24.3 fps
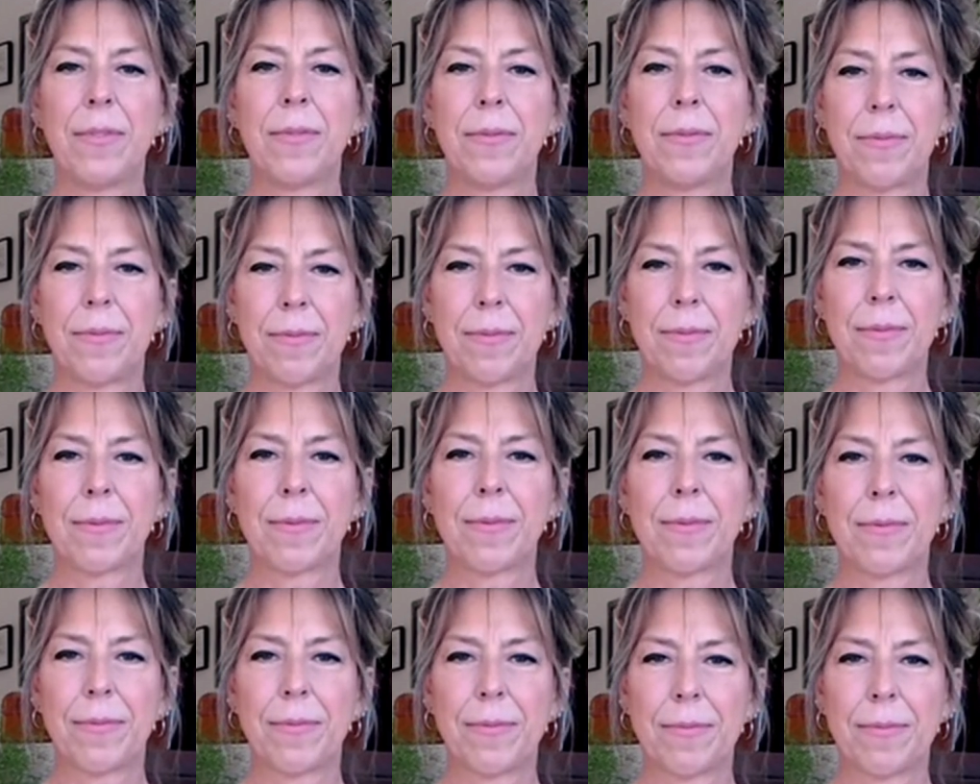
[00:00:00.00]

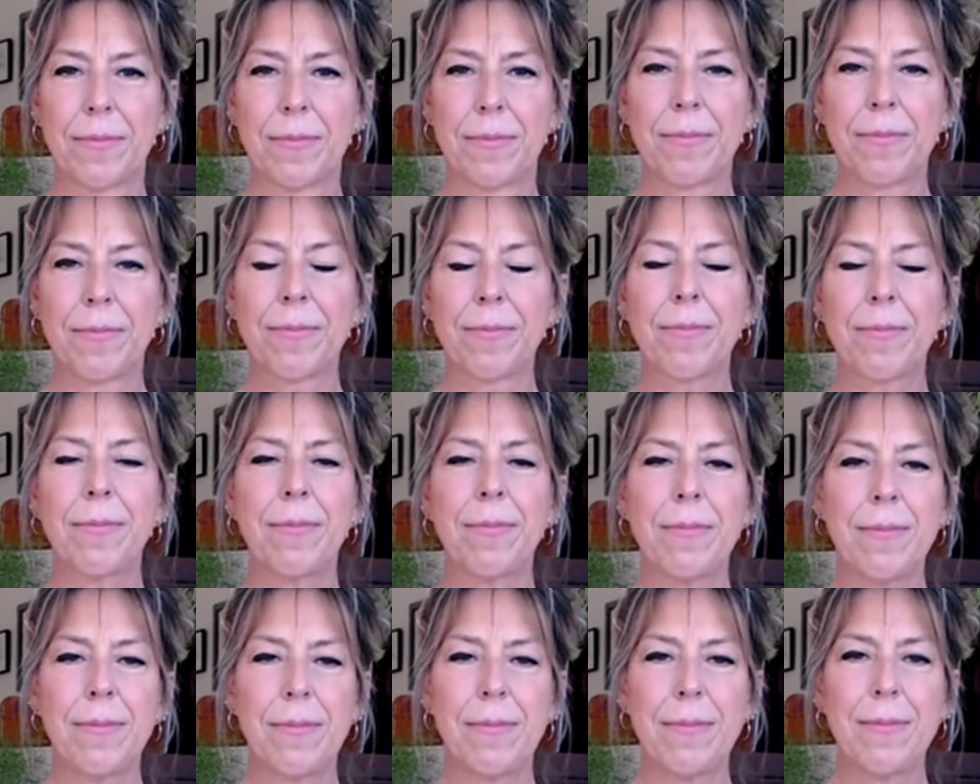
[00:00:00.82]

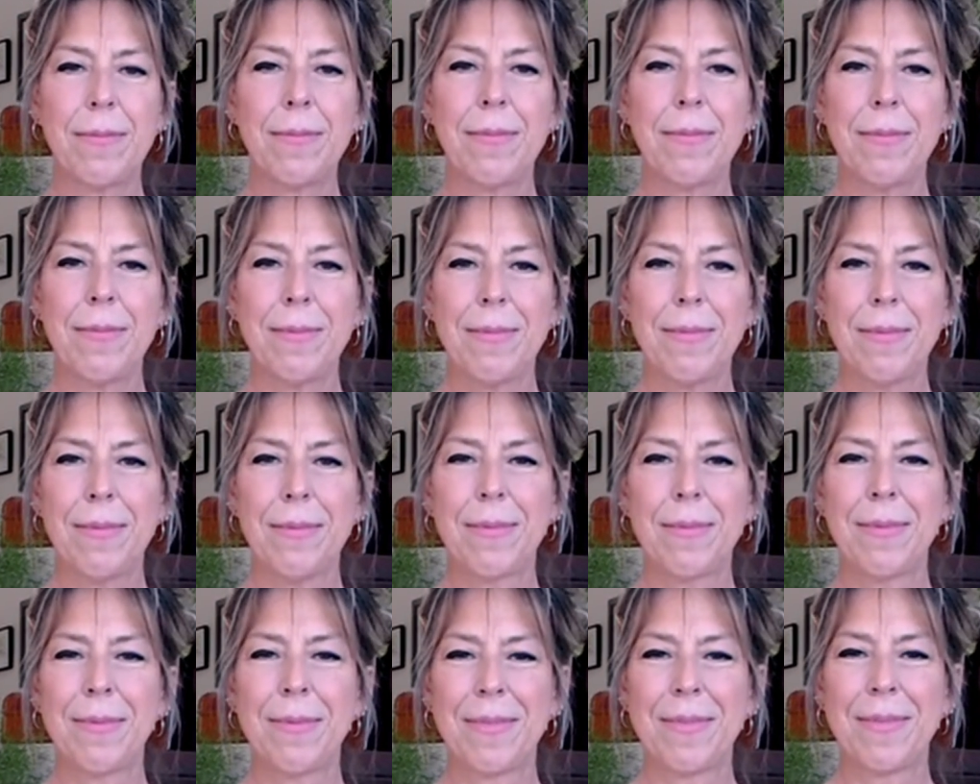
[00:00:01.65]

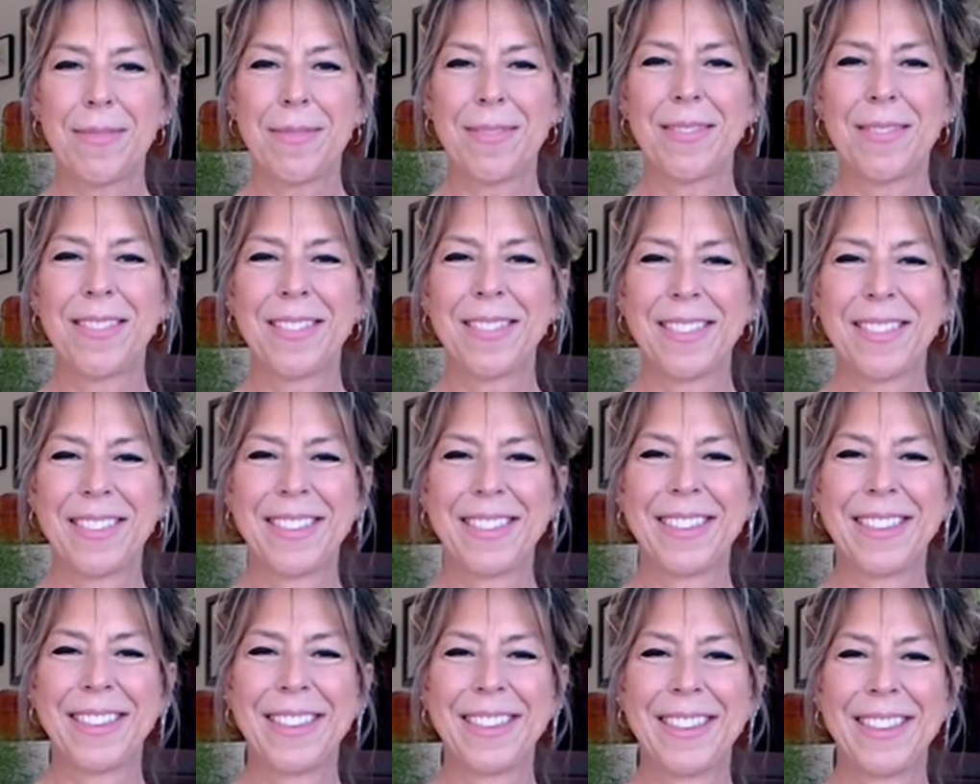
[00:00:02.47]

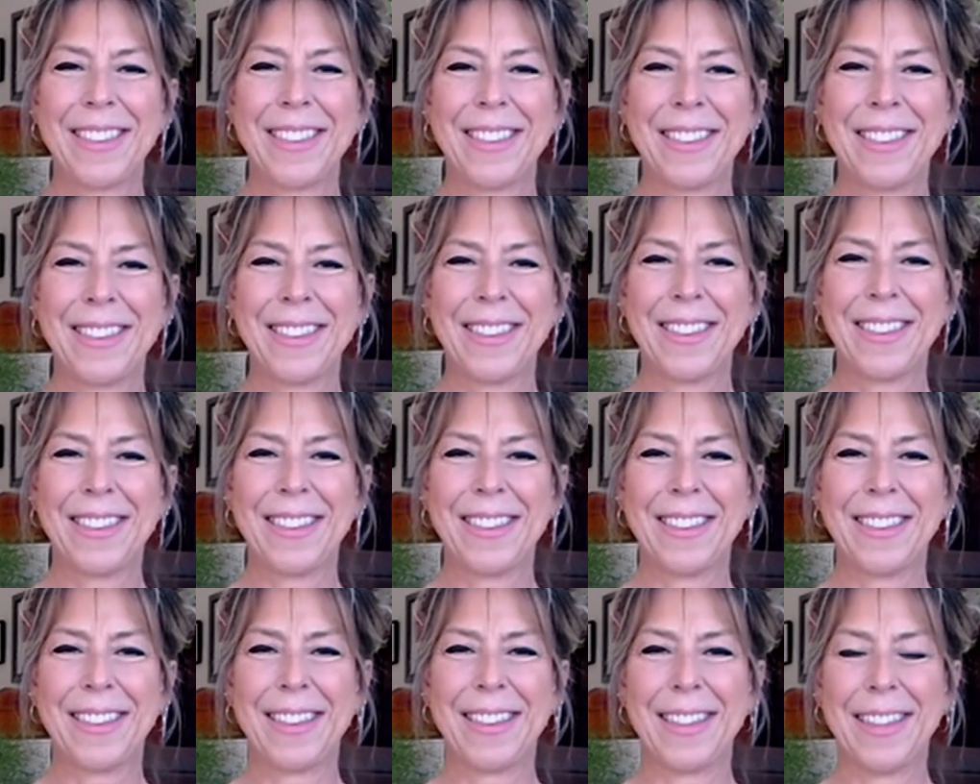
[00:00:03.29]

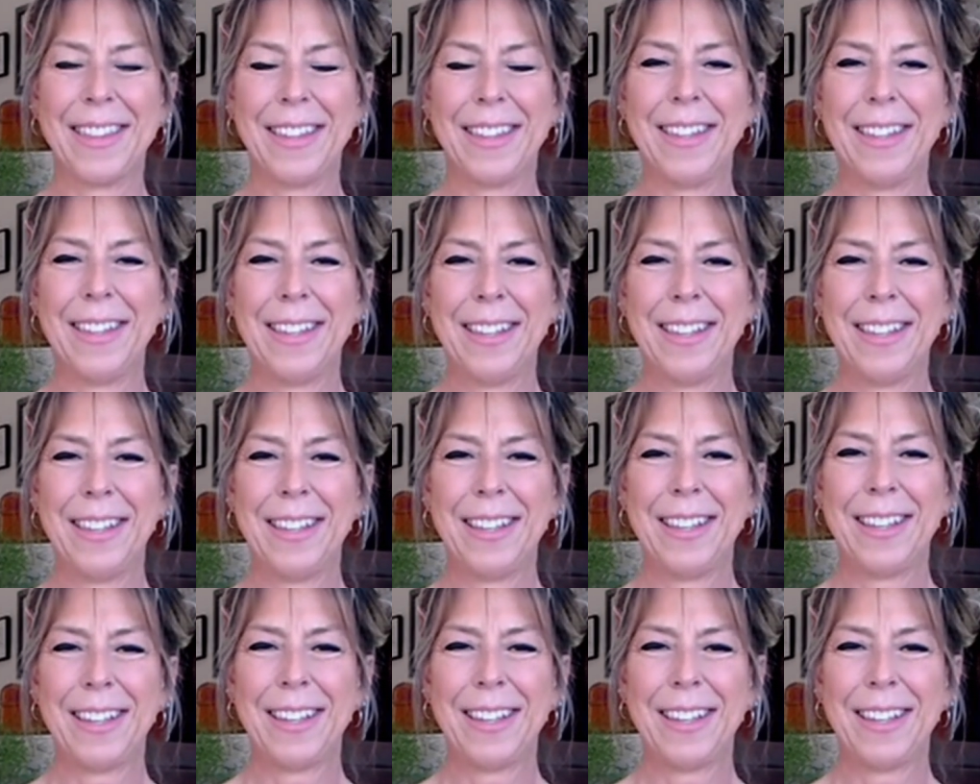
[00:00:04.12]
[no speech]